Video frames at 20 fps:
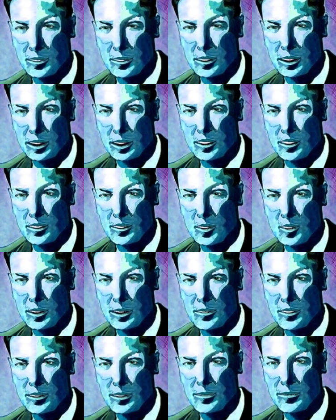to buy what
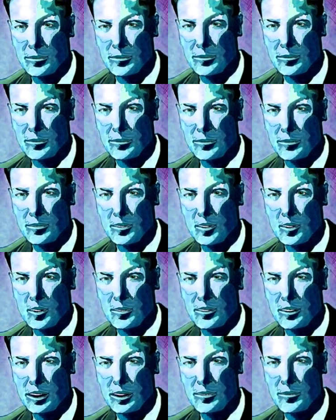you want.
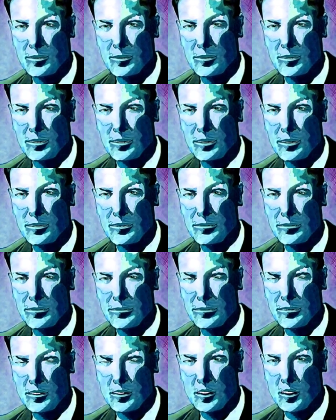Come,
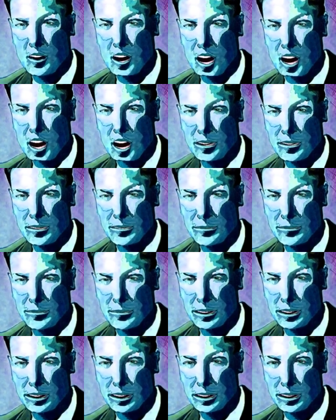you're told,
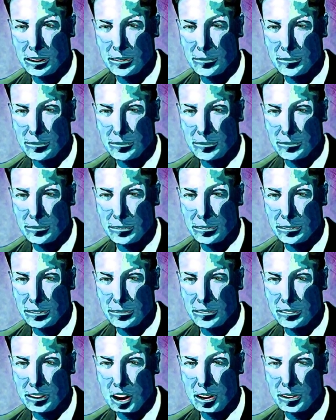buy it.
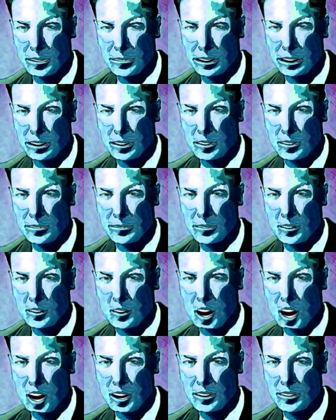Without price,
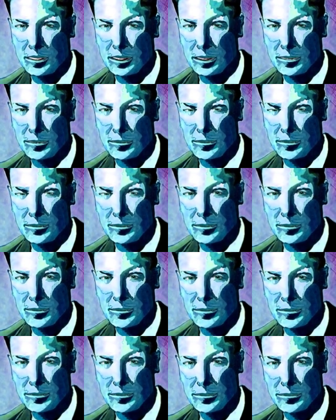without money.
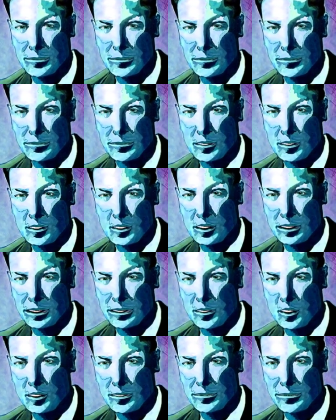When
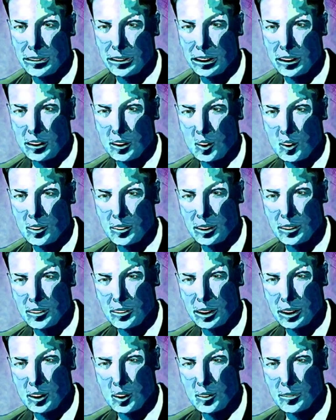you say buy it without
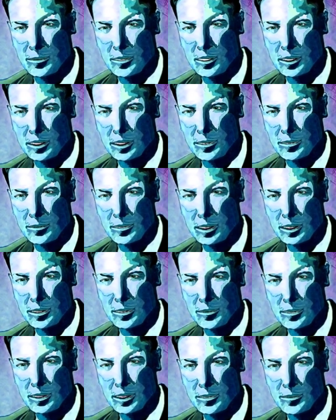price, well then you see
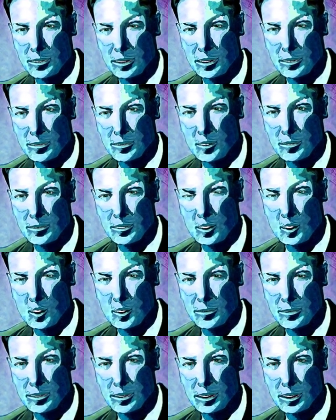it's not Caesar's
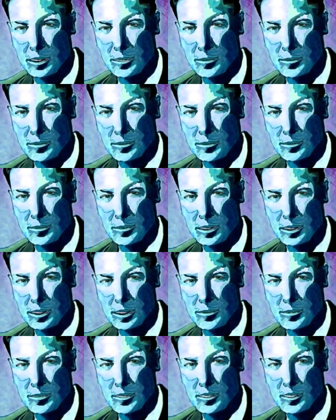coin that you use.
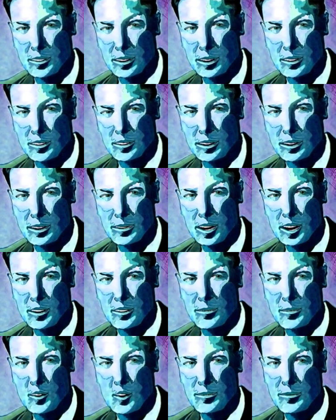You use your own
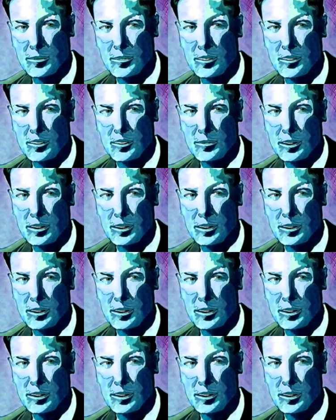wonderful human